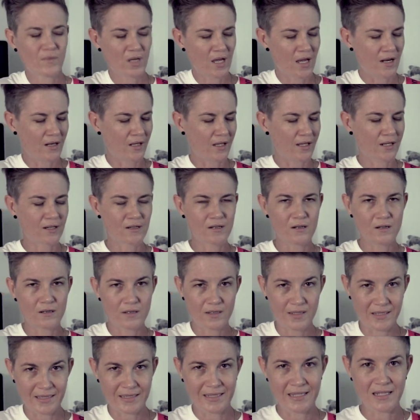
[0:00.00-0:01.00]
And like,
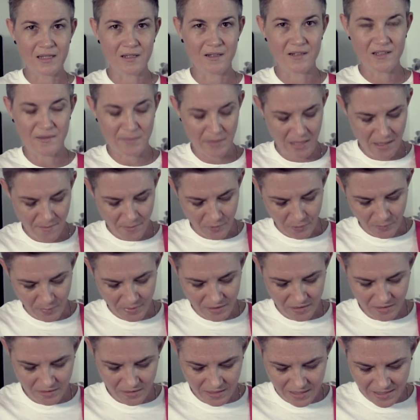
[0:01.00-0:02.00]
not dissing those people,
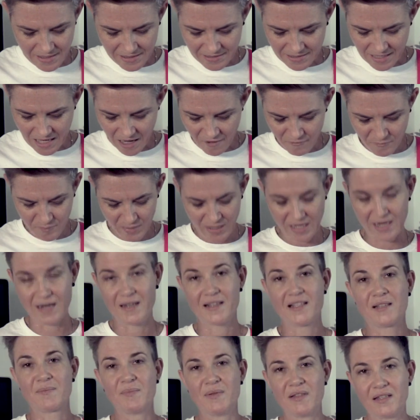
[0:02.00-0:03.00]
but these have
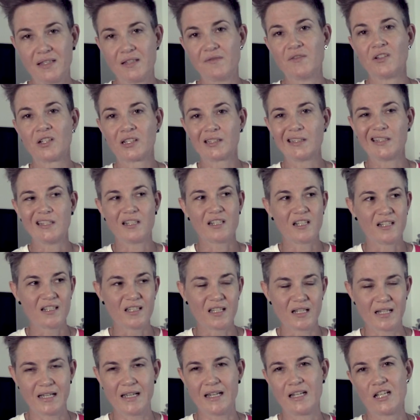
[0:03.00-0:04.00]
been specifically
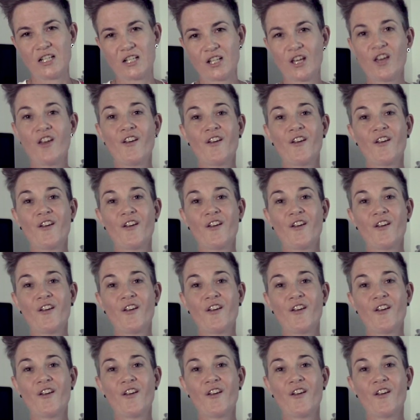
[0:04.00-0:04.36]
designed